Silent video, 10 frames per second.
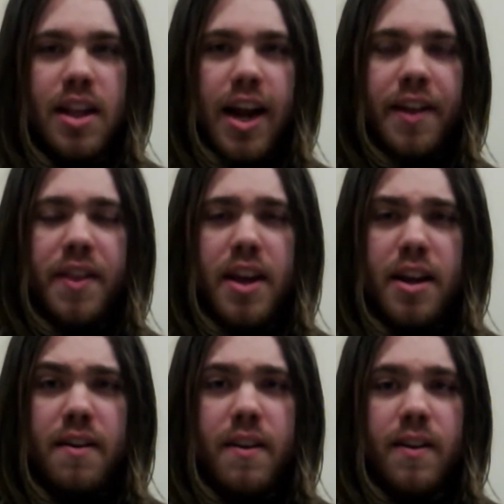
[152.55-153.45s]
And
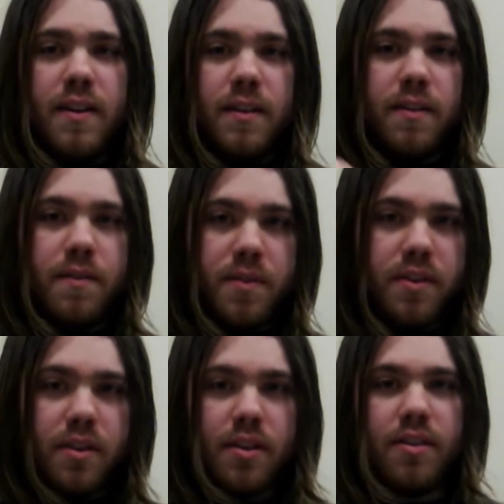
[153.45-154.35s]
then,
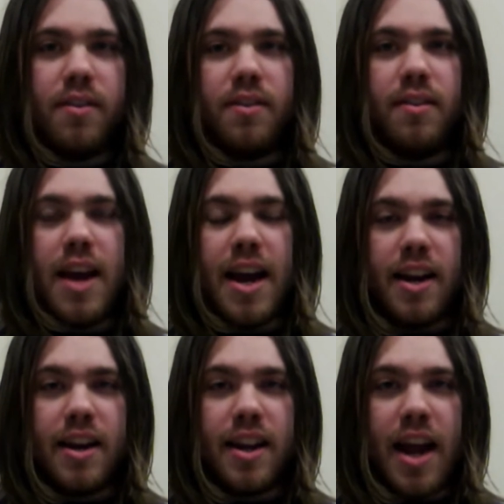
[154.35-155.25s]
second